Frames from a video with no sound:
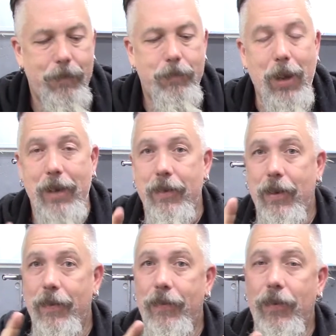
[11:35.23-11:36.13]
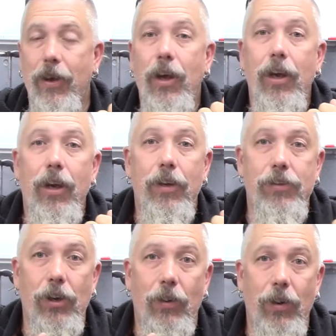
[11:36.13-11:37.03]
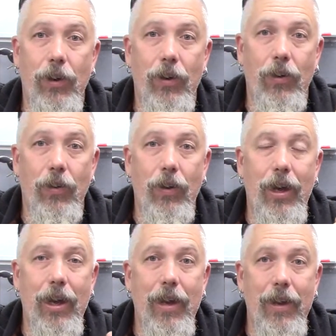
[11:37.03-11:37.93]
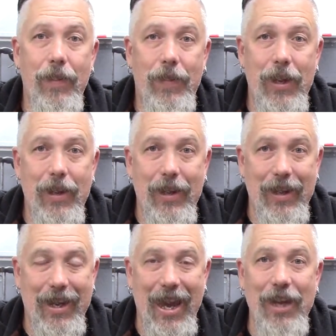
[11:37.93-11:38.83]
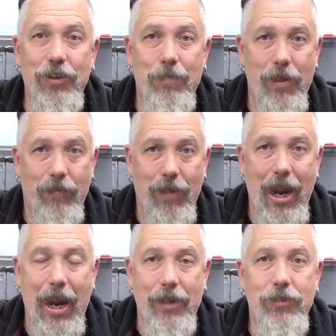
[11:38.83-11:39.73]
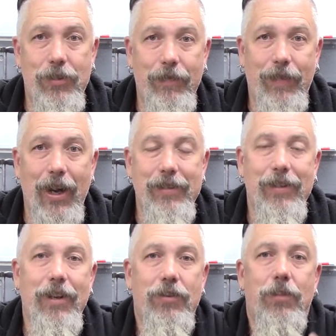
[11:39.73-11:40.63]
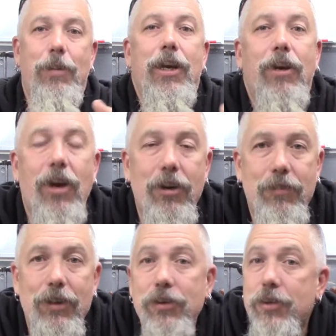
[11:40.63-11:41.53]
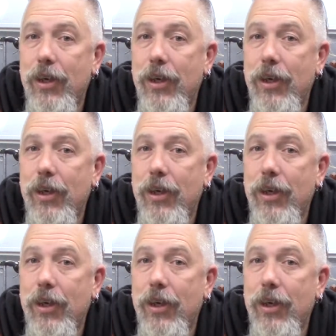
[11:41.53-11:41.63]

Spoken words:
But, so, the engagement range defines an intermediate cartridge.